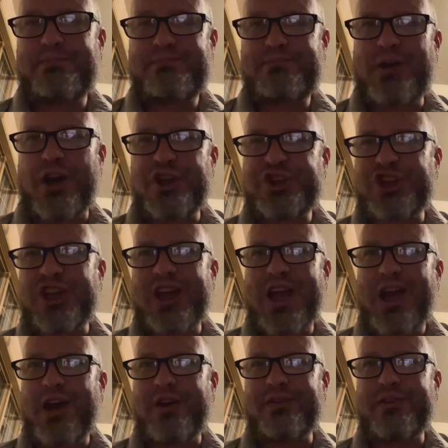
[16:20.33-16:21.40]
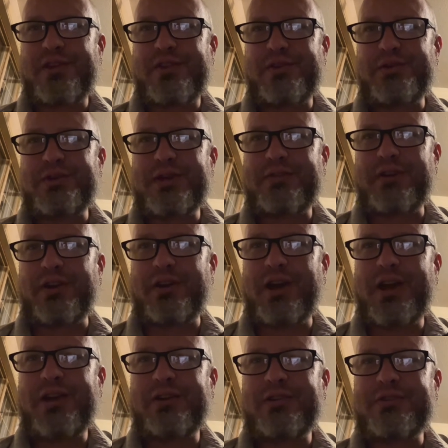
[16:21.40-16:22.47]
punching out through different
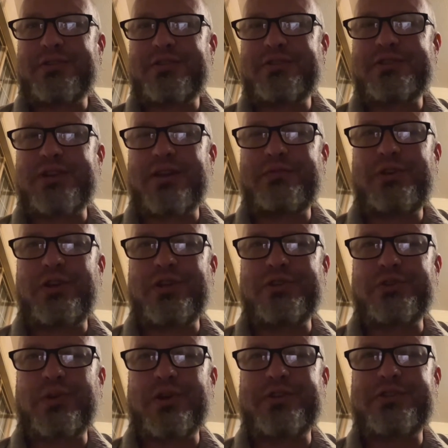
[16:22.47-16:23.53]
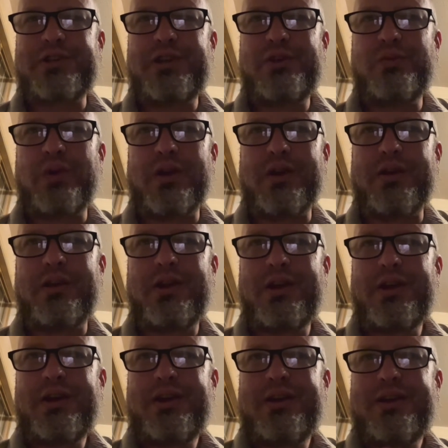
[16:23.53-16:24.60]
layers and stuff, you can sort of see where
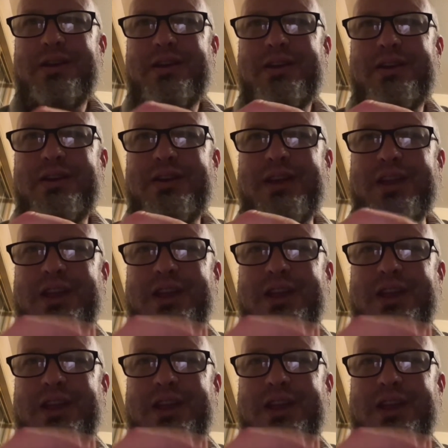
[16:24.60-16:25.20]
it